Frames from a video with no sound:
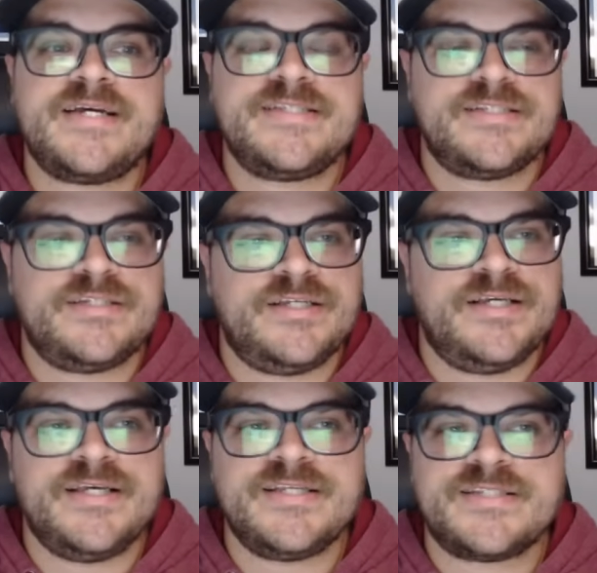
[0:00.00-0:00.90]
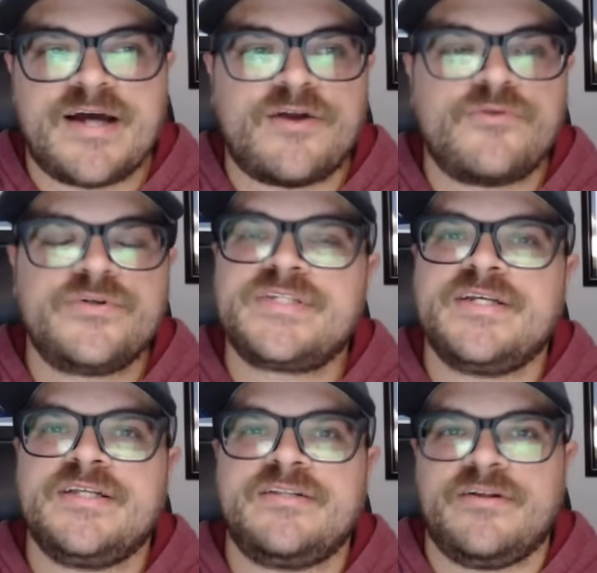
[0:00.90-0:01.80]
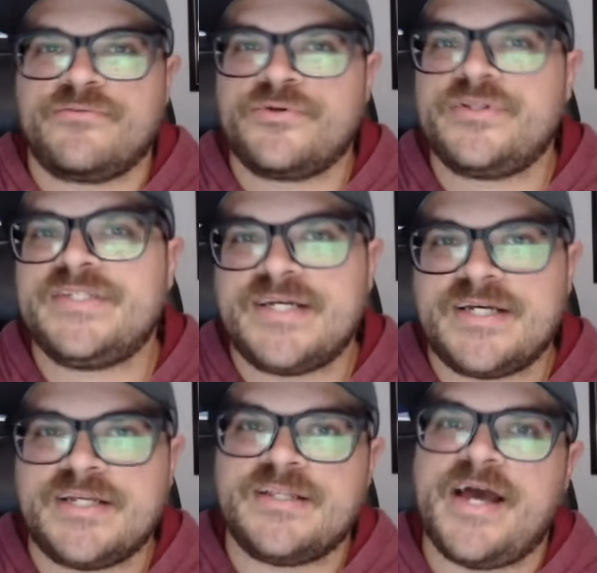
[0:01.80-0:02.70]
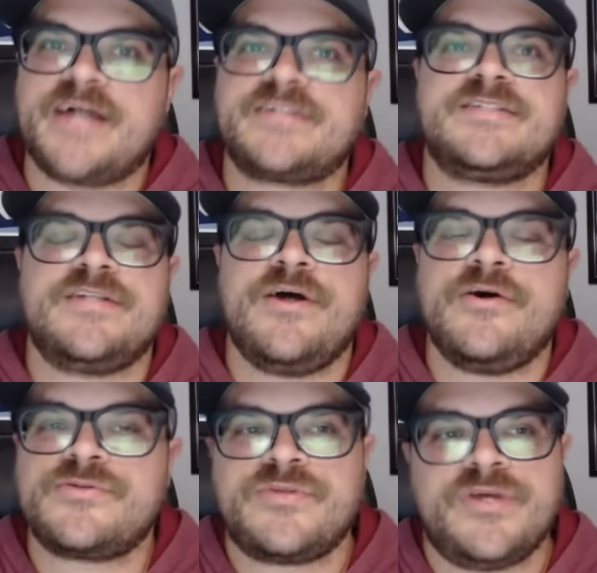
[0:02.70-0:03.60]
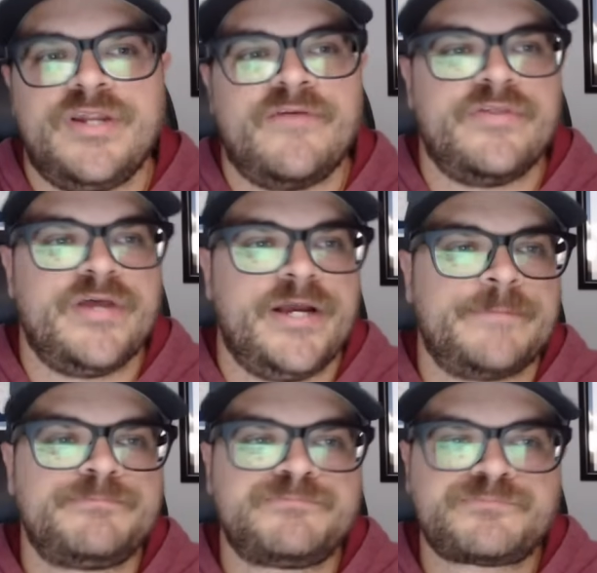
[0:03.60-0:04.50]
he's not always going to really dig into the X's and O's with you and everything.